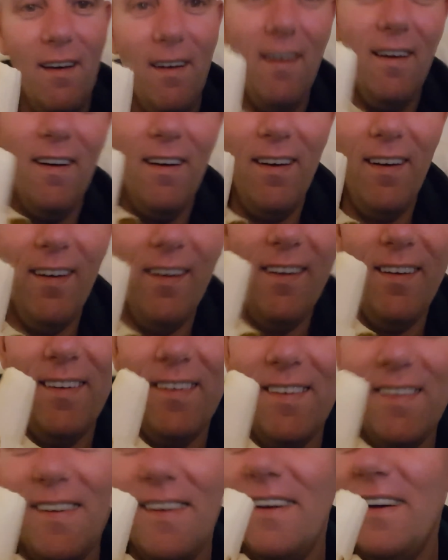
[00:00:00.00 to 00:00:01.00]
uh,
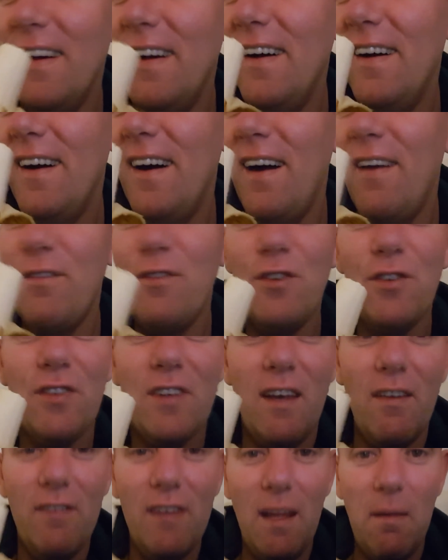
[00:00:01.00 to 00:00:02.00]
I've just
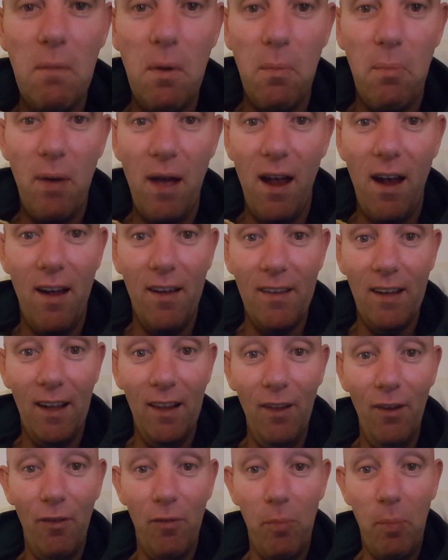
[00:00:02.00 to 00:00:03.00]
given them a pear. They
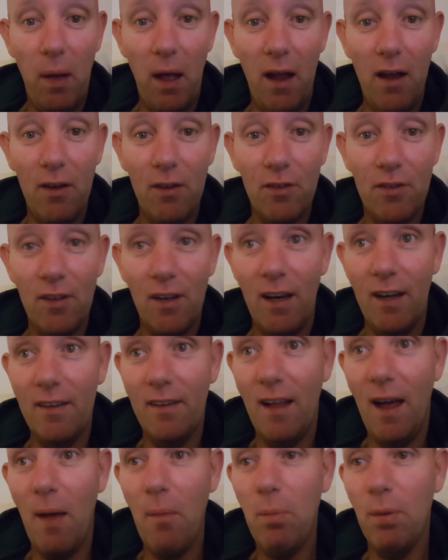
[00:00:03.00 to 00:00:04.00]
love pears
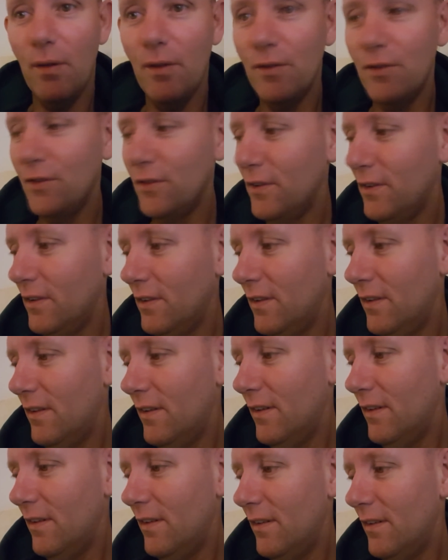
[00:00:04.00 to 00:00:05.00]
and apples.
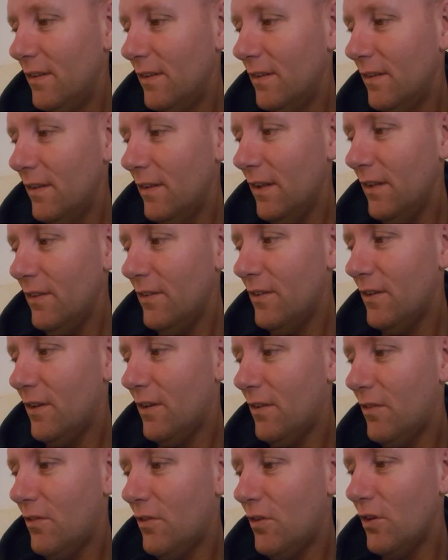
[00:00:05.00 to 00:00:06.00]
They
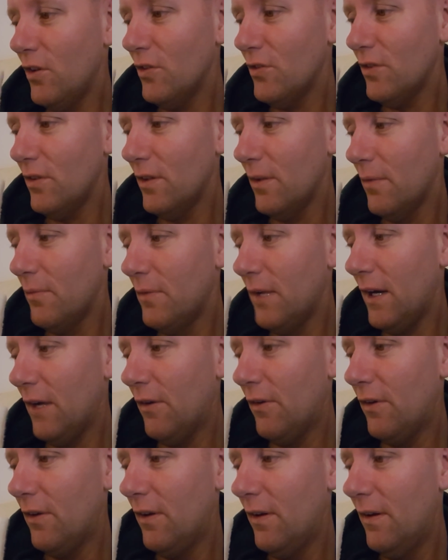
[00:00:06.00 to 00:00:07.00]
guzzle them
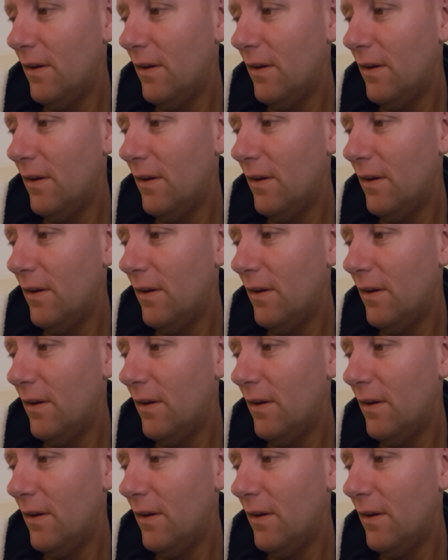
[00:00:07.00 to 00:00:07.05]
down.